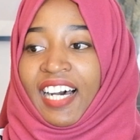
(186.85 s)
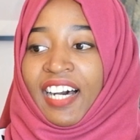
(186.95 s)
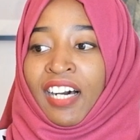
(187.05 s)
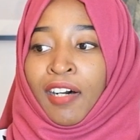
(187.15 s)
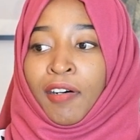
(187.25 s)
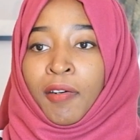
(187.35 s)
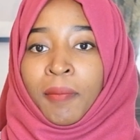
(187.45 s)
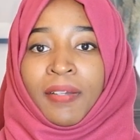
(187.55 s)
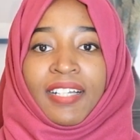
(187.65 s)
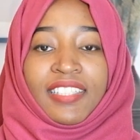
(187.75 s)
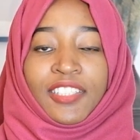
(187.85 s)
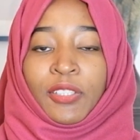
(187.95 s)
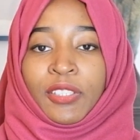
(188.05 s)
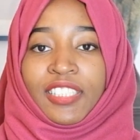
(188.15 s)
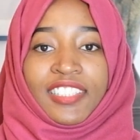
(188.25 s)

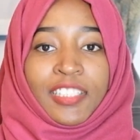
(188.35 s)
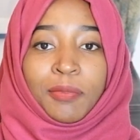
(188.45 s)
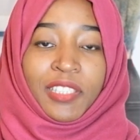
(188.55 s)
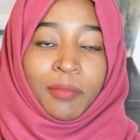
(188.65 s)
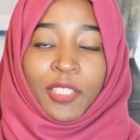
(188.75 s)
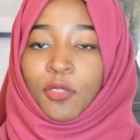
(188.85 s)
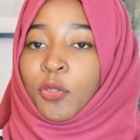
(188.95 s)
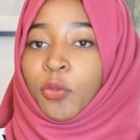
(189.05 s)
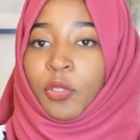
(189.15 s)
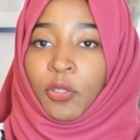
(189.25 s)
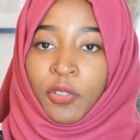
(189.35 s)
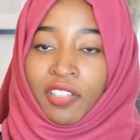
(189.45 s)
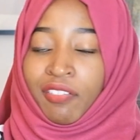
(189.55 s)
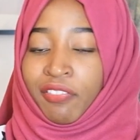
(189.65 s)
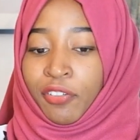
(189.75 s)
So this is pretty much what we were
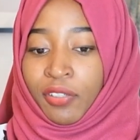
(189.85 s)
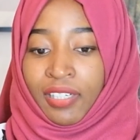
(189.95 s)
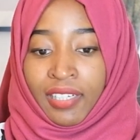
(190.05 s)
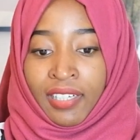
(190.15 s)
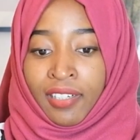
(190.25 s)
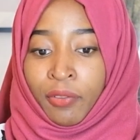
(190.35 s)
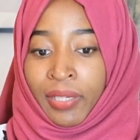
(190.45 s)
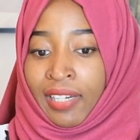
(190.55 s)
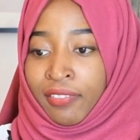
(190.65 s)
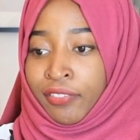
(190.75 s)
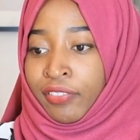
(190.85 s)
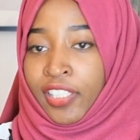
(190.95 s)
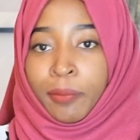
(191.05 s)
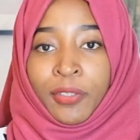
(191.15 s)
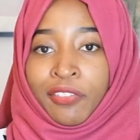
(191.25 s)
going for. We have a
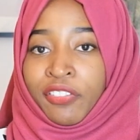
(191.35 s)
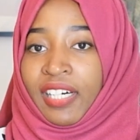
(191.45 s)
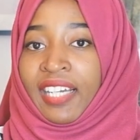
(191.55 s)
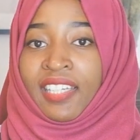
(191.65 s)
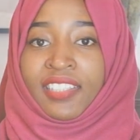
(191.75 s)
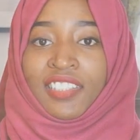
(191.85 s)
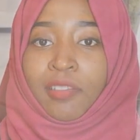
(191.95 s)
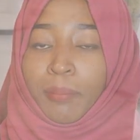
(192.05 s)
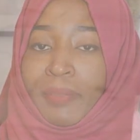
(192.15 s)
very beautiful island in the